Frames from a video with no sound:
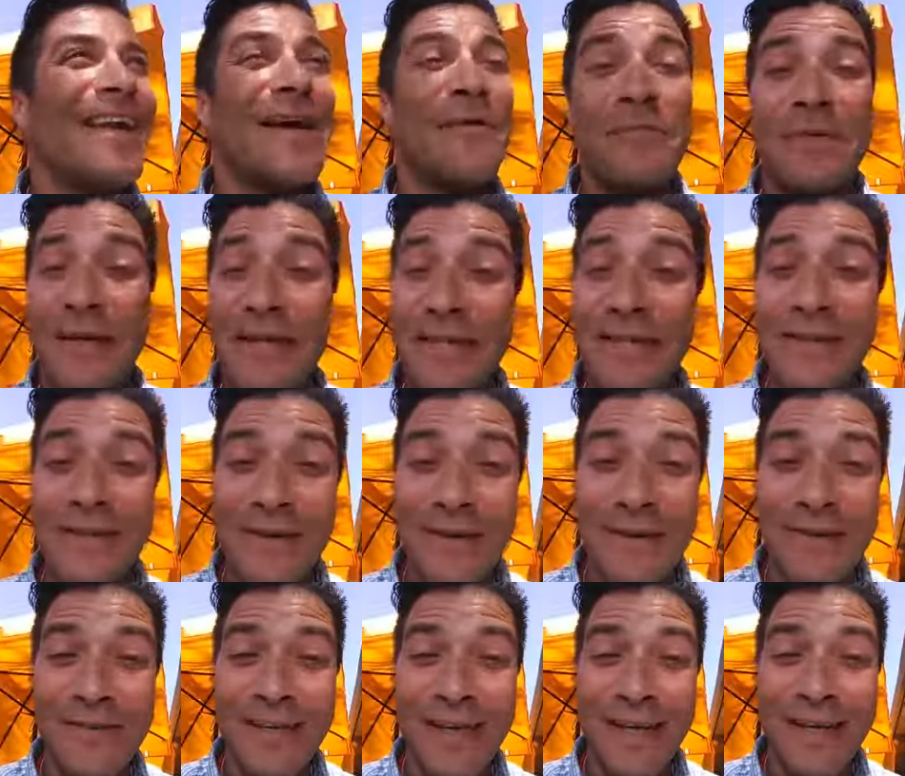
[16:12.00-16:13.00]
Anyhow, bless
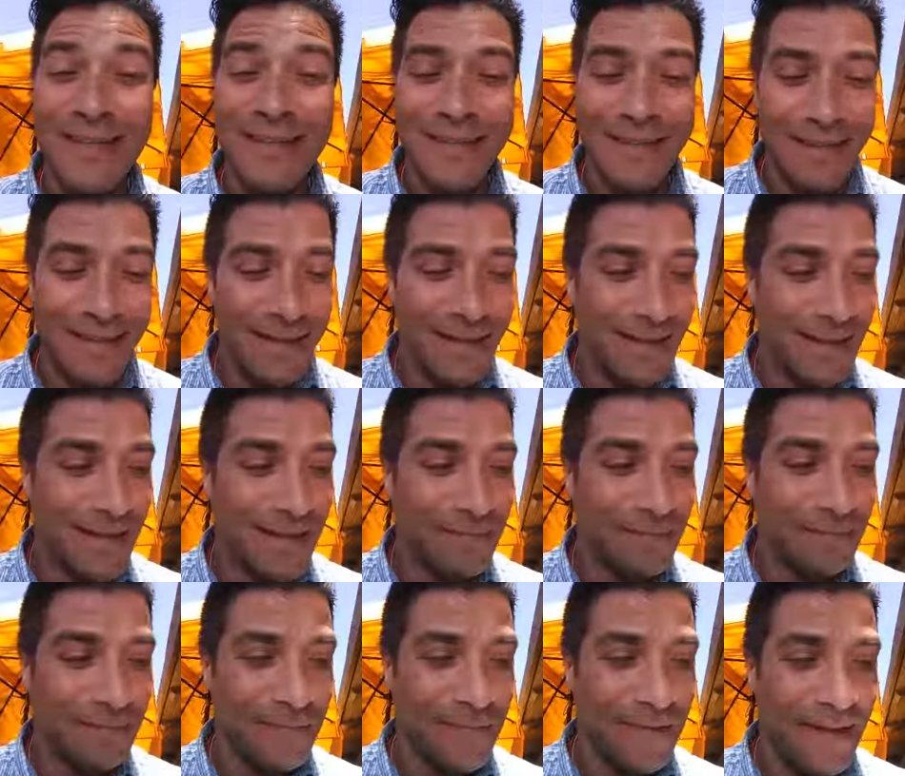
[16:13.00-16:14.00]
y'all guys, and uh,
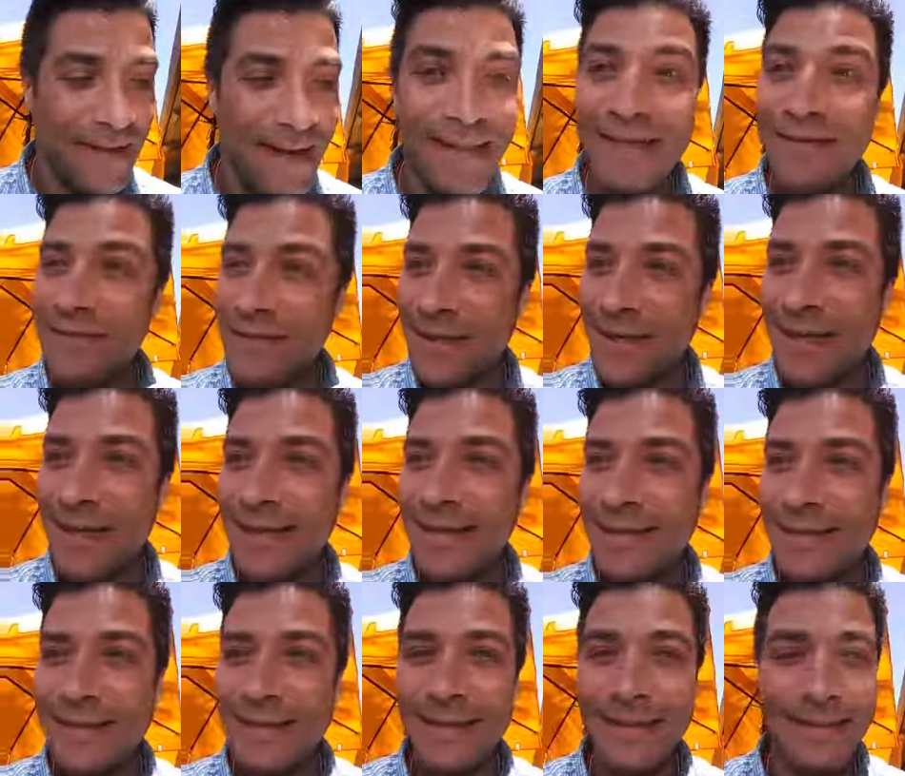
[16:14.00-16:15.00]
I love you
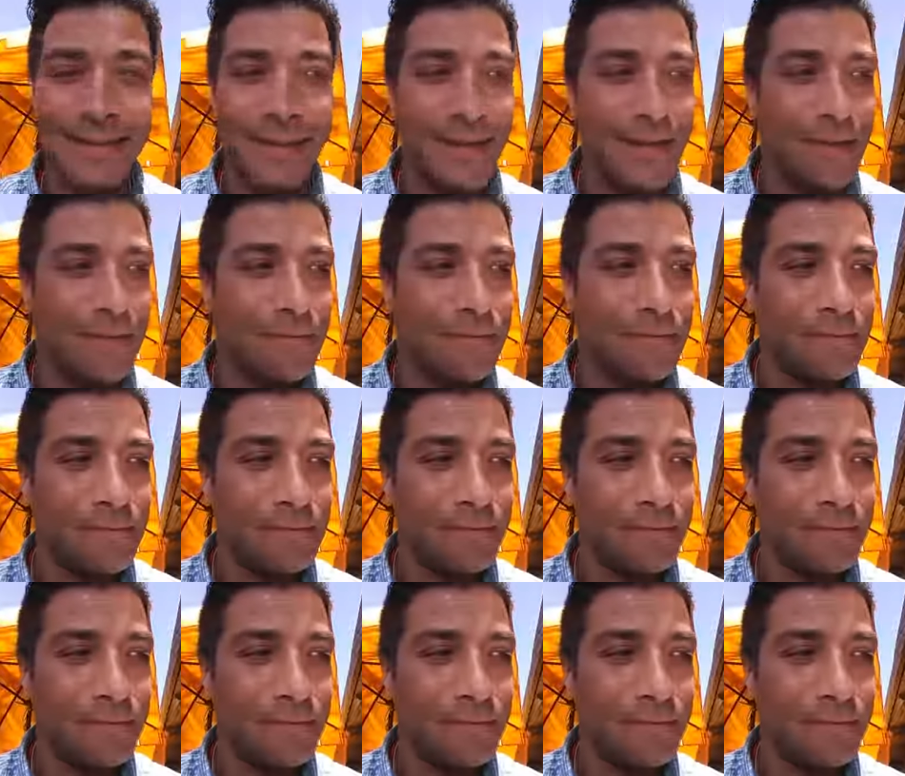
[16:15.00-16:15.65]
guys, because, um,